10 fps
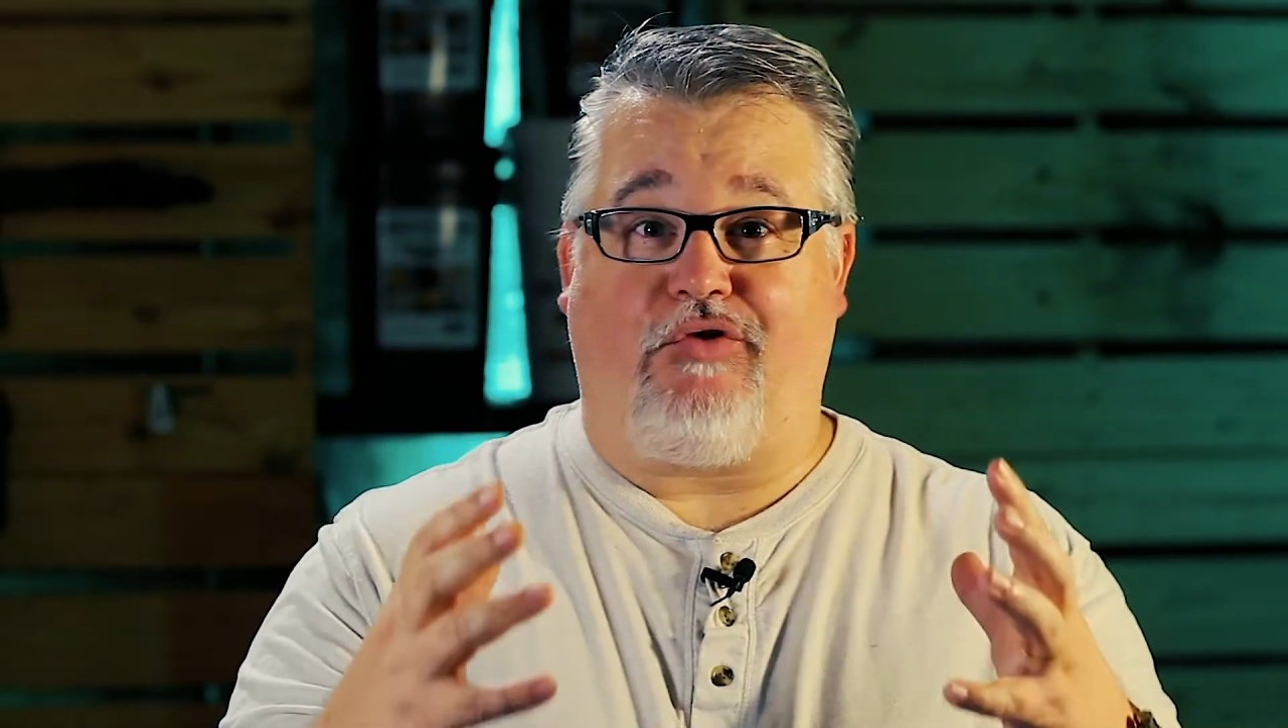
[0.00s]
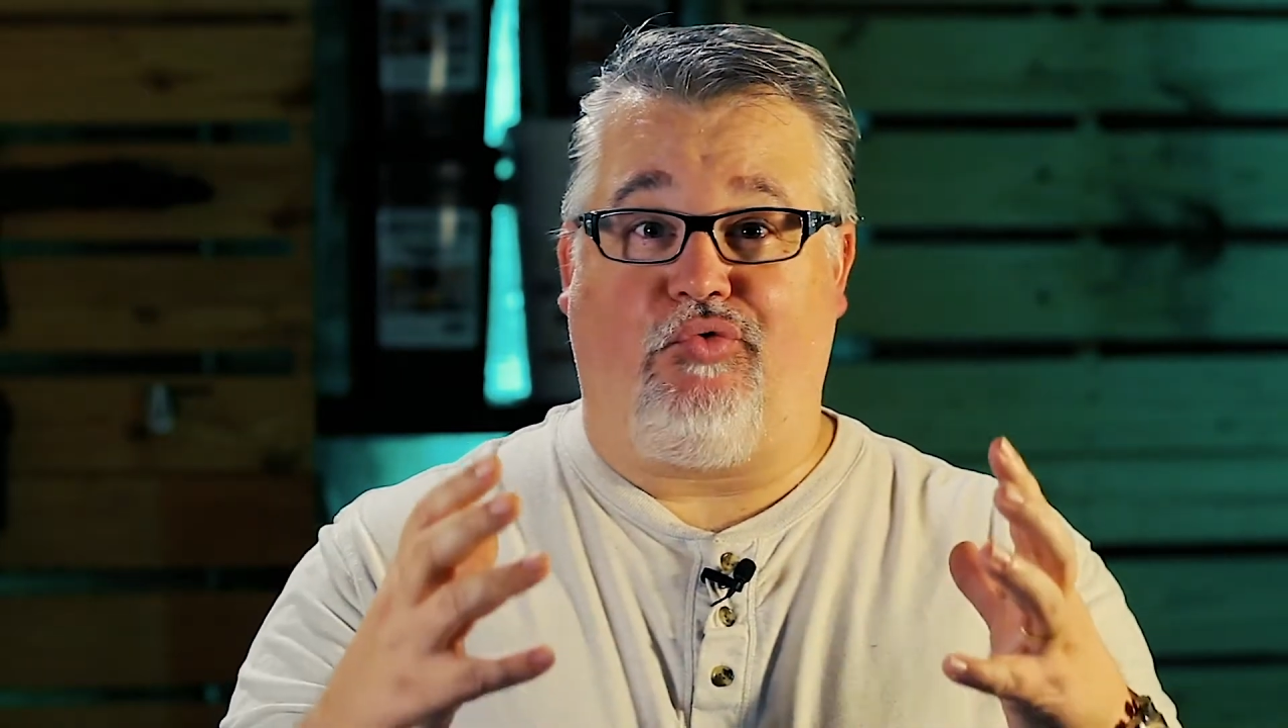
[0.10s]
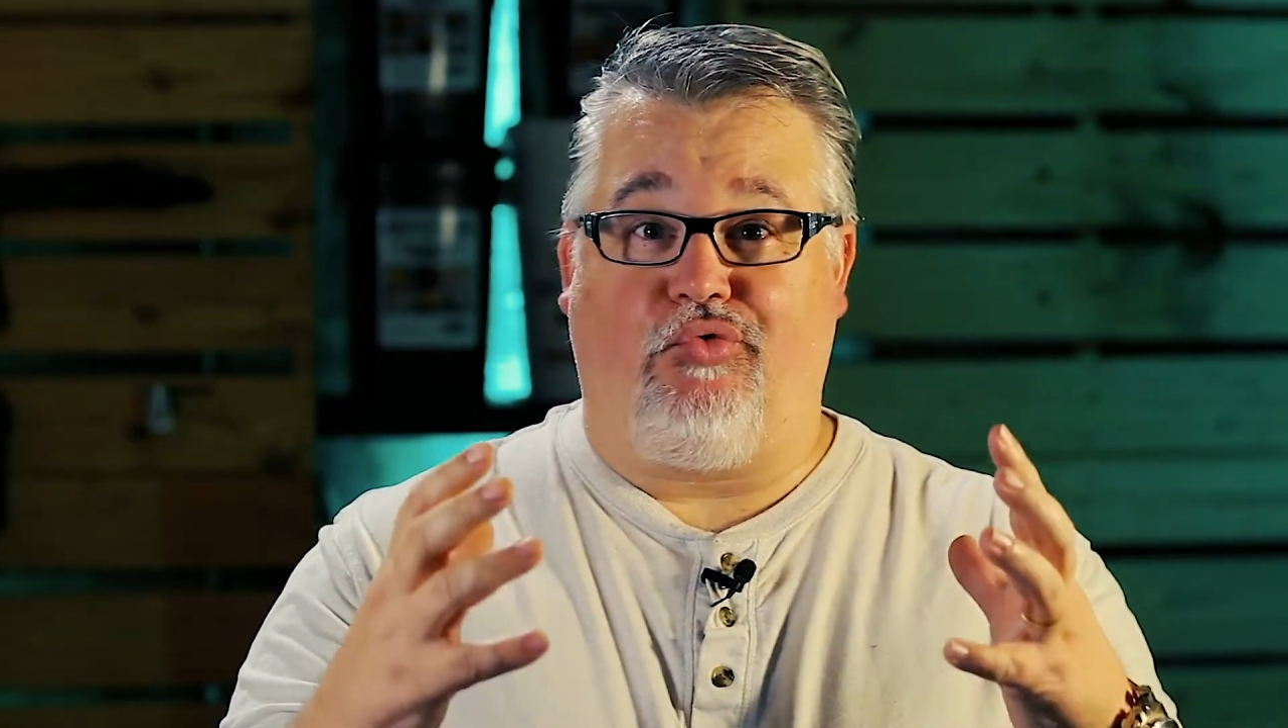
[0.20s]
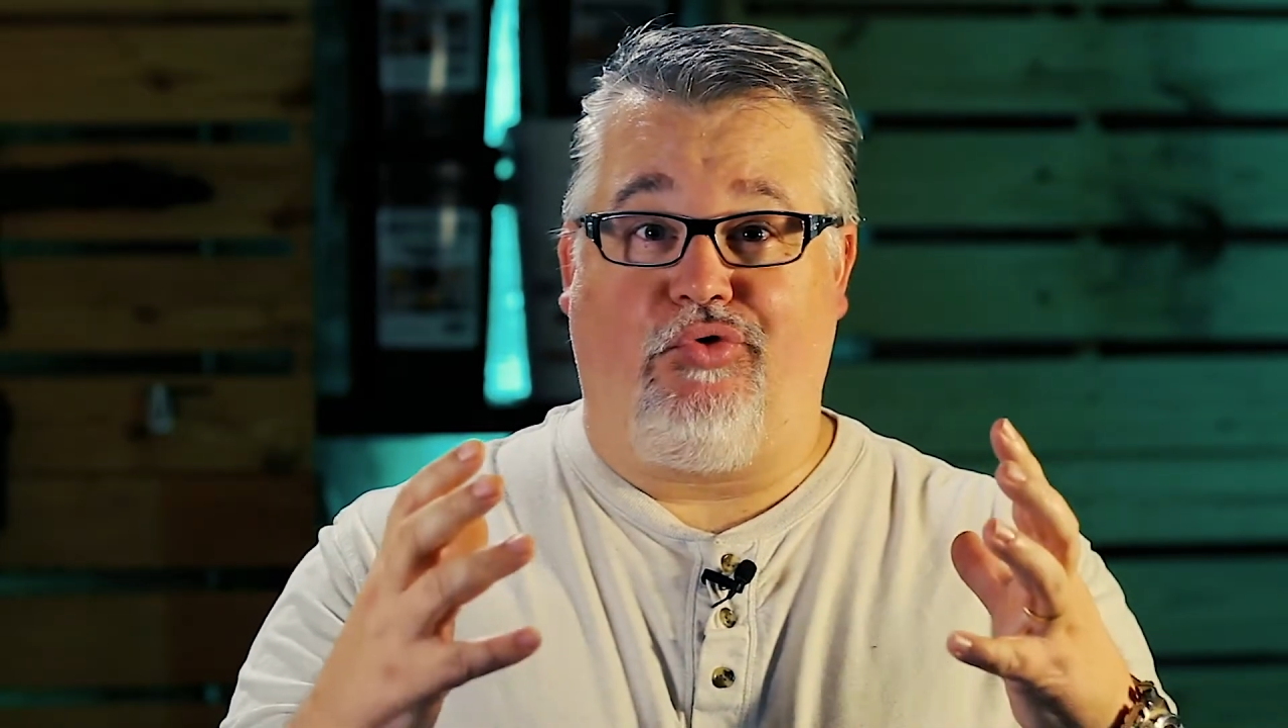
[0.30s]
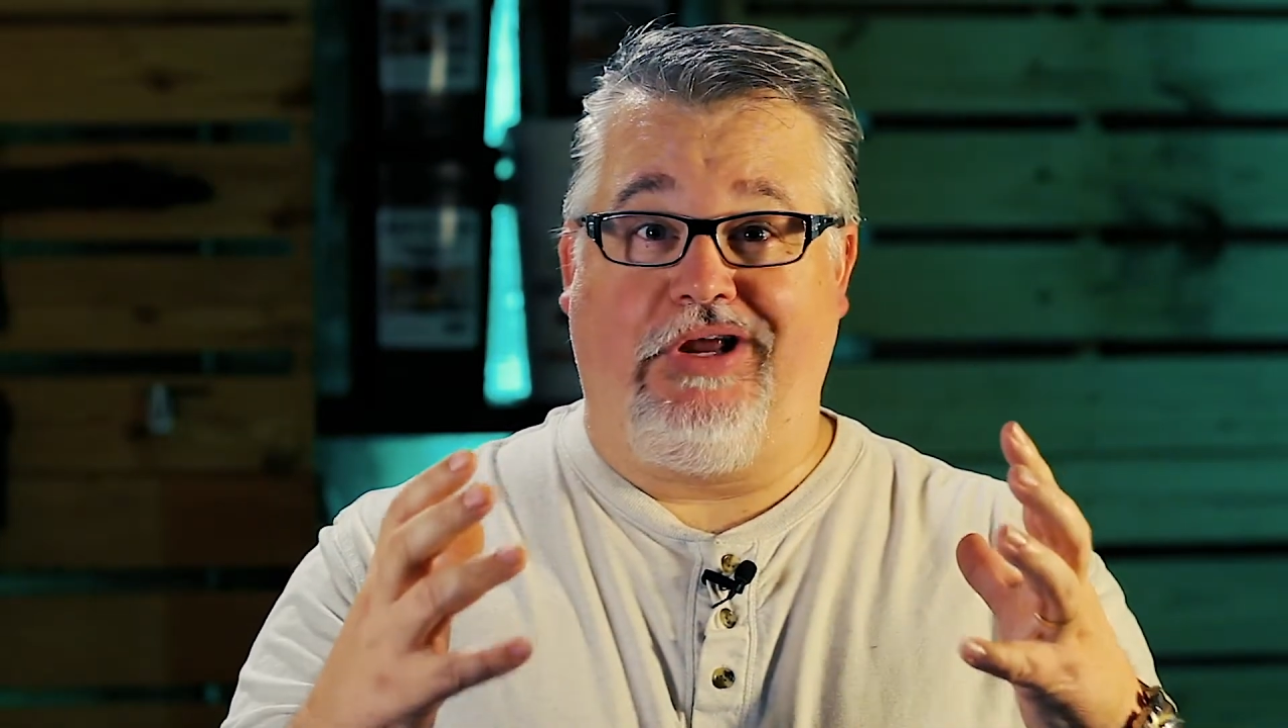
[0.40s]

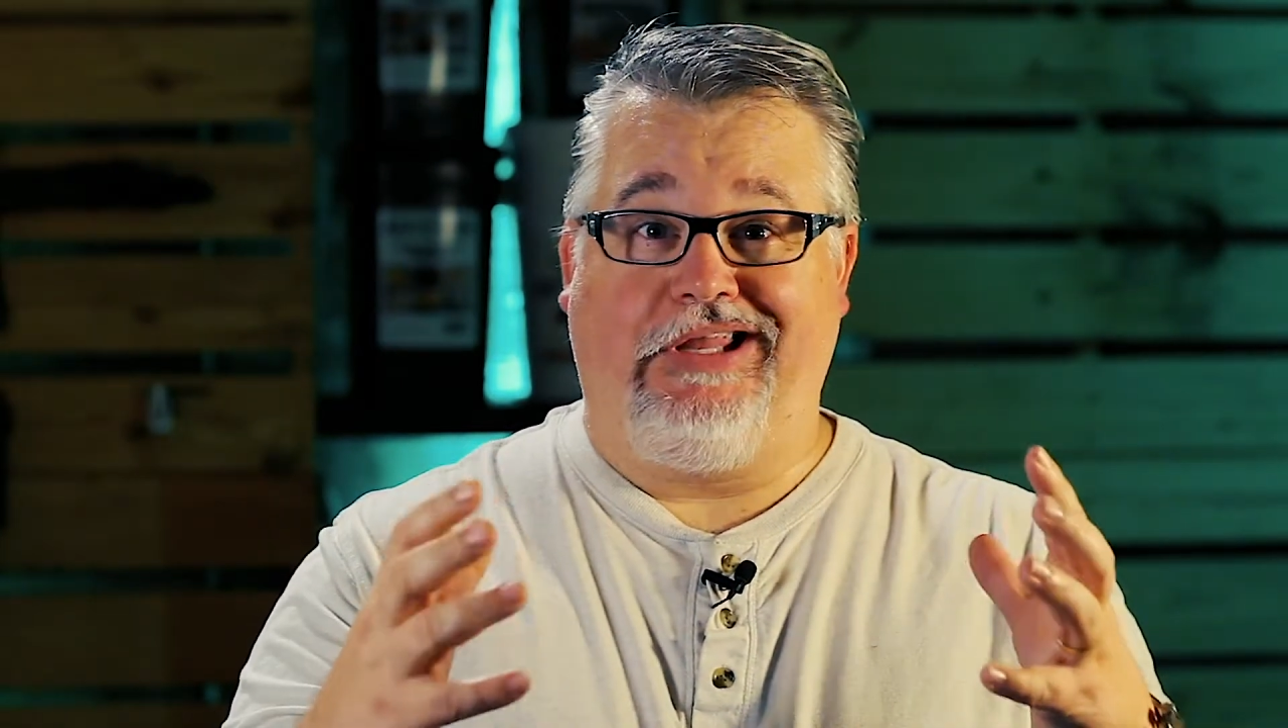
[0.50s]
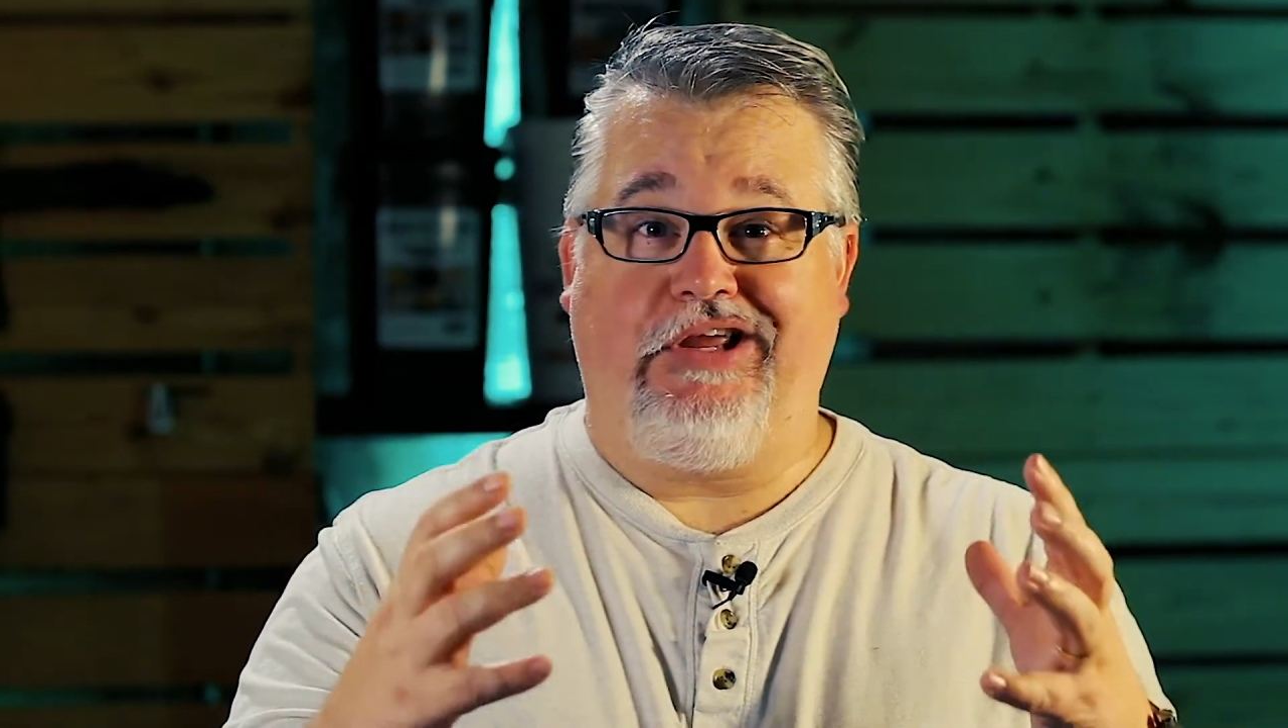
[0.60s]
really